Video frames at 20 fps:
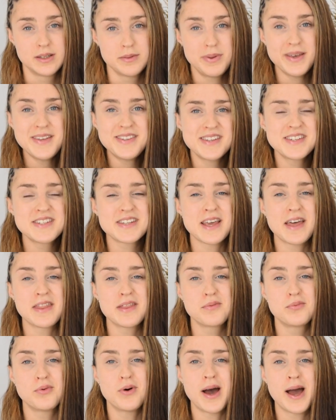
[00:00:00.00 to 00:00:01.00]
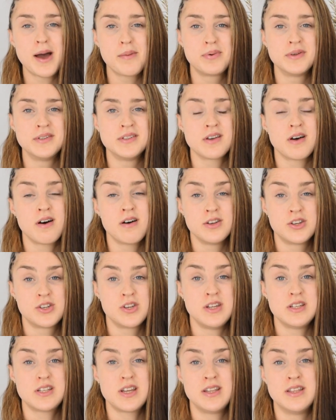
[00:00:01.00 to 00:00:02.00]
Piecing together what happened to ice
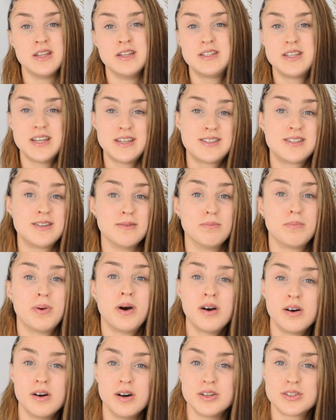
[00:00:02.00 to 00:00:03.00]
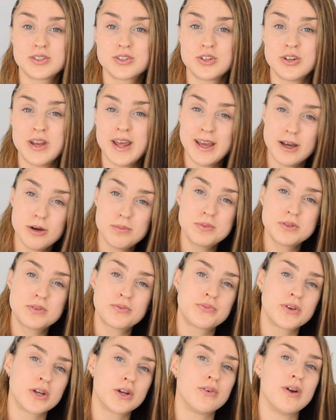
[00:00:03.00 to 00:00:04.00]
sheets in the distant past could help us
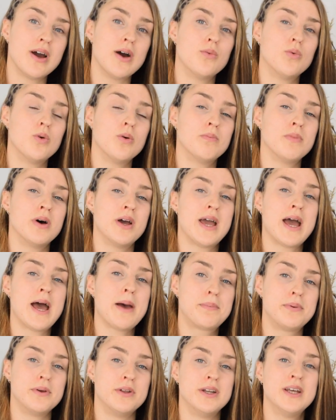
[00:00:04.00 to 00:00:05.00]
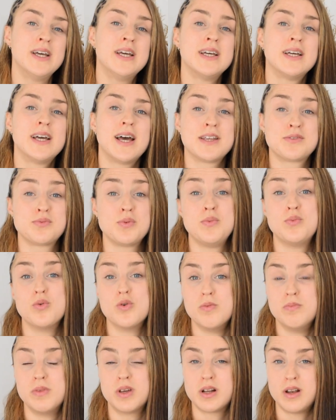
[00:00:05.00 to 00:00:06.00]
figure out what might happen as we
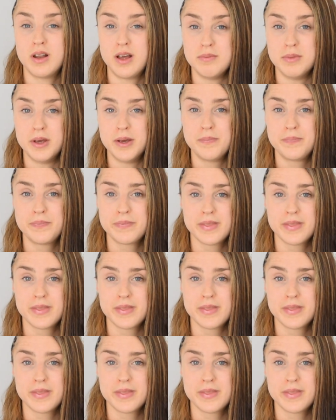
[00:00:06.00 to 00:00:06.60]
warm the climate.